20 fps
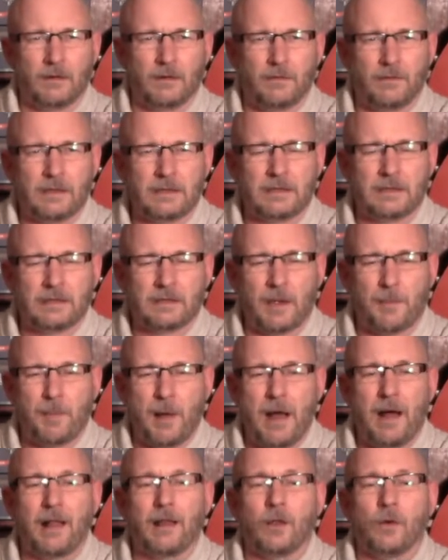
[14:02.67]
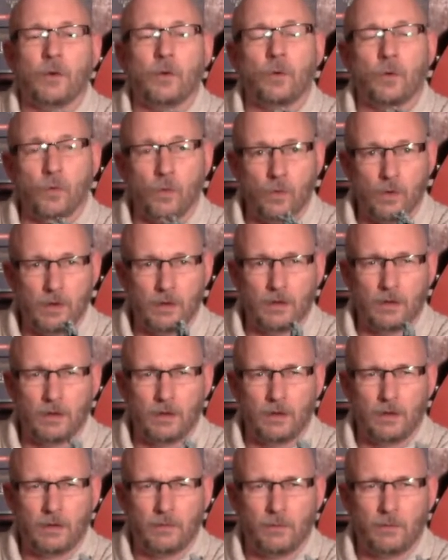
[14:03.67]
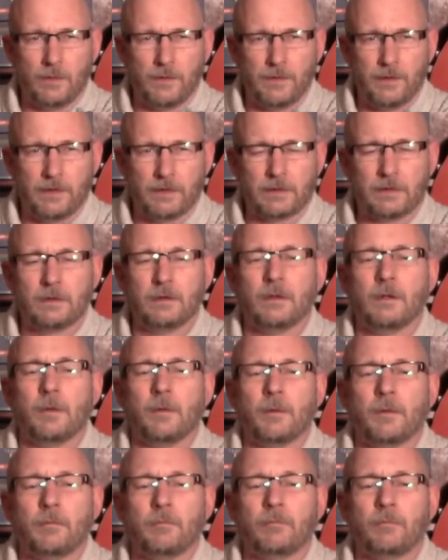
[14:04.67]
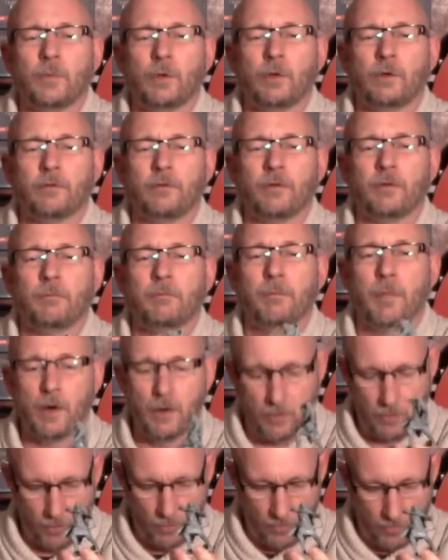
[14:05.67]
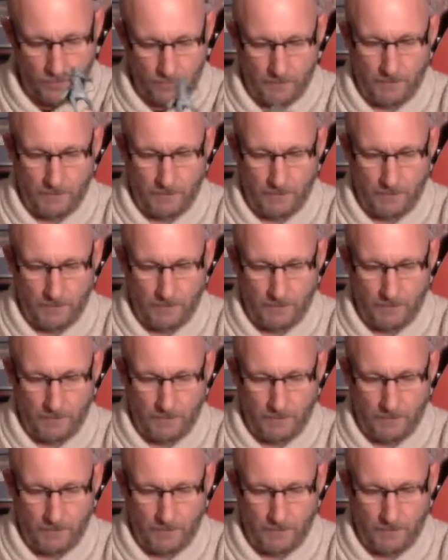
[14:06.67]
This is Apollo with his beautiful bow.